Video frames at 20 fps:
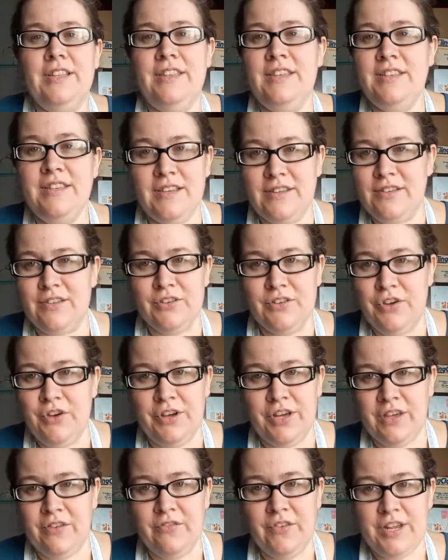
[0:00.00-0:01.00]
This isn't a
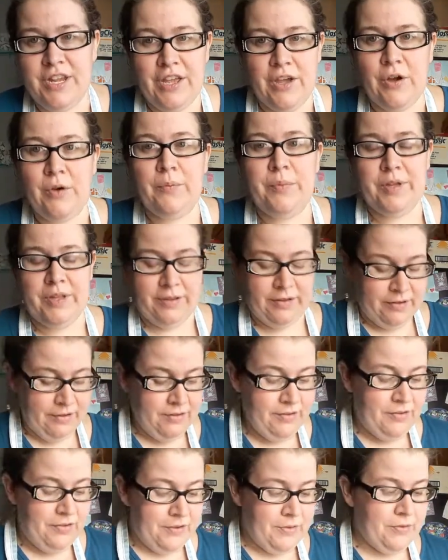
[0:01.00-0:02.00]
cooking video, but
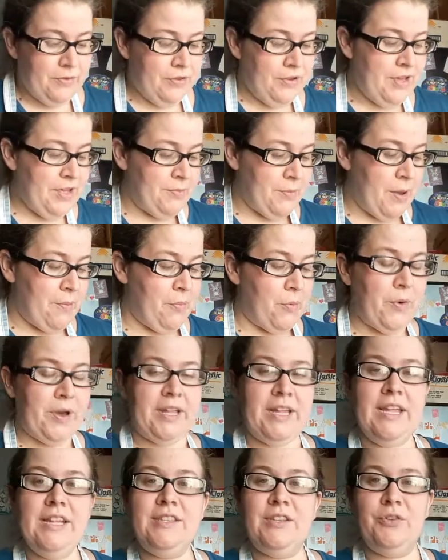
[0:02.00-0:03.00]
you get my
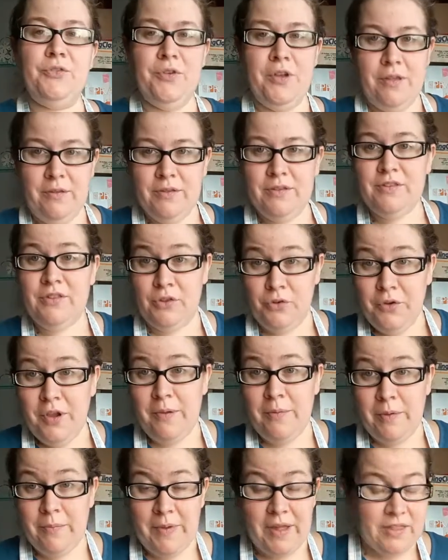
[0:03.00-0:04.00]
point. It's the
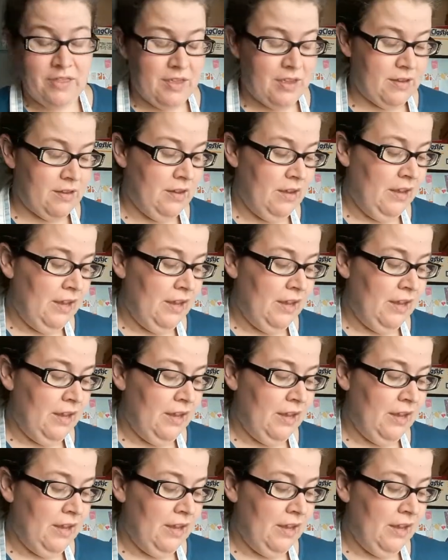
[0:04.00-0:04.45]
creaming method.